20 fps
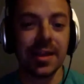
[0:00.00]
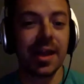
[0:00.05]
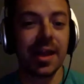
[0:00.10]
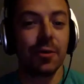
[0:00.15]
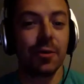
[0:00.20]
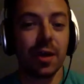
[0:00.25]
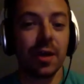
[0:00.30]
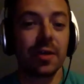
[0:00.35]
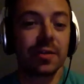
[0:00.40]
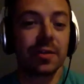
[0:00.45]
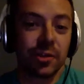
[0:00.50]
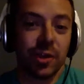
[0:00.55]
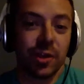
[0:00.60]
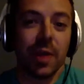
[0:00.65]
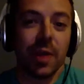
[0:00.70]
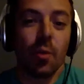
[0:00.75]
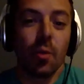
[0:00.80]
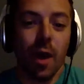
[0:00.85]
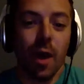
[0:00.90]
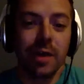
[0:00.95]
and
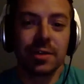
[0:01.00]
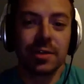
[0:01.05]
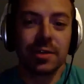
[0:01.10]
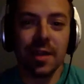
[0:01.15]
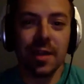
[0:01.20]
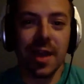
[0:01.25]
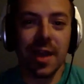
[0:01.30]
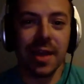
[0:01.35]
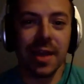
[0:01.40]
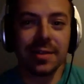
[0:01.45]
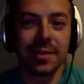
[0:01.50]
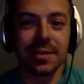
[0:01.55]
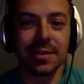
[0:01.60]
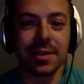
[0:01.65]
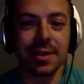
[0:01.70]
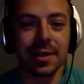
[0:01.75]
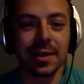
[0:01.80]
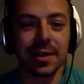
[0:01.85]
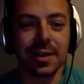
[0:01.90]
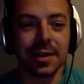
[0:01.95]
I watched
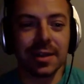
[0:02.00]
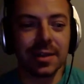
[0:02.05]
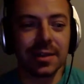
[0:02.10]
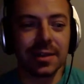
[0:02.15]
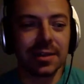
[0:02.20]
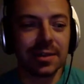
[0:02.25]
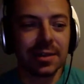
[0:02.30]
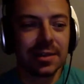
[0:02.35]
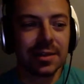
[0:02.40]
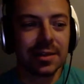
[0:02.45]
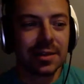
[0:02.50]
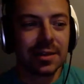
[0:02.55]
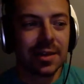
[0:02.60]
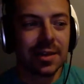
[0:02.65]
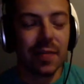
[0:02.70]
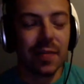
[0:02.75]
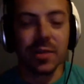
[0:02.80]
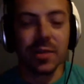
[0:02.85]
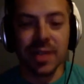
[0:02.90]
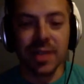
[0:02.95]
that
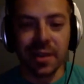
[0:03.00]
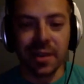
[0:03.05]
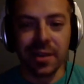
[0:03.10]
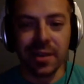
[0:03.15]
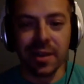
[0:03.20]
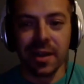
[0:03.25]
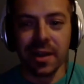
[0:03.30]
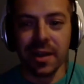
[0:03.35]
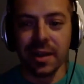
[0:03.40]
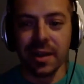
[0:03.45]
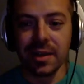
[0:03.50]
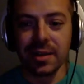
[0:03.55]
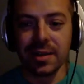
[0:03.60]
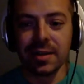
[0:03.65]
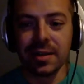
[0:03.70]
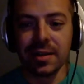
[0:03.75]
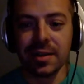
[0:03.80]
every Saturday night